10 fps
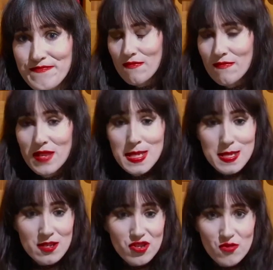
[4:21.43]
This
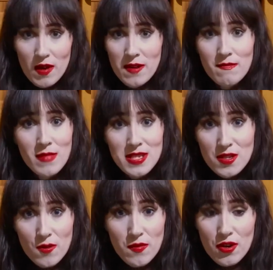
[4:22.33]
Joran
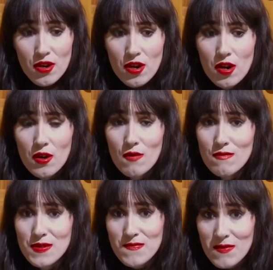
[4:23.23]
Mittelberg was
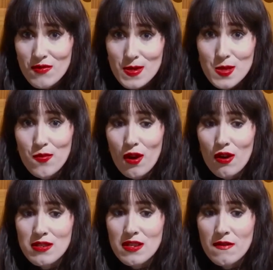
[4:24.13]
very
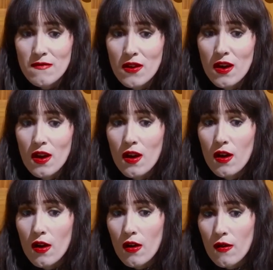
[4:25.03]
unsupportive
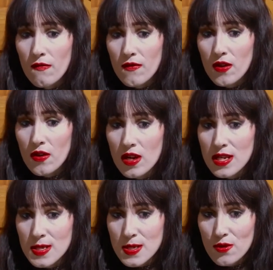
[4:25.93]
of
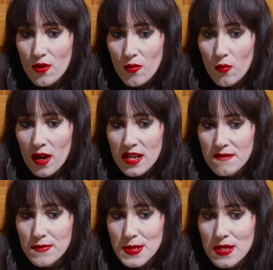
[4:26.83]
his young
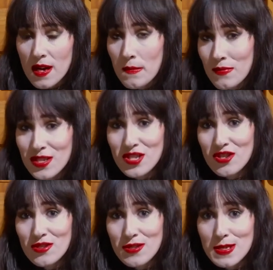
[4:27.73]
wife's
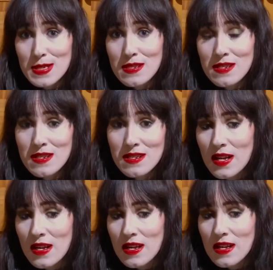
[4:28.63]
ambitions
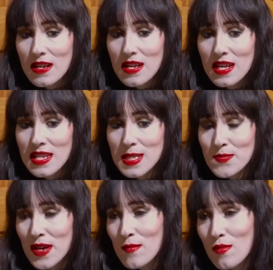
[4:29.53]
and he
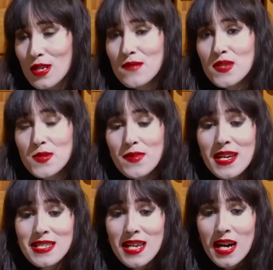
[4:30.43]
spent most of his spare
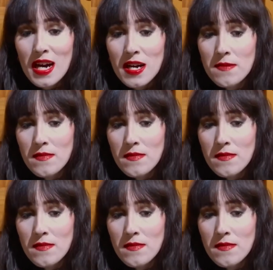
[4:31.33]
time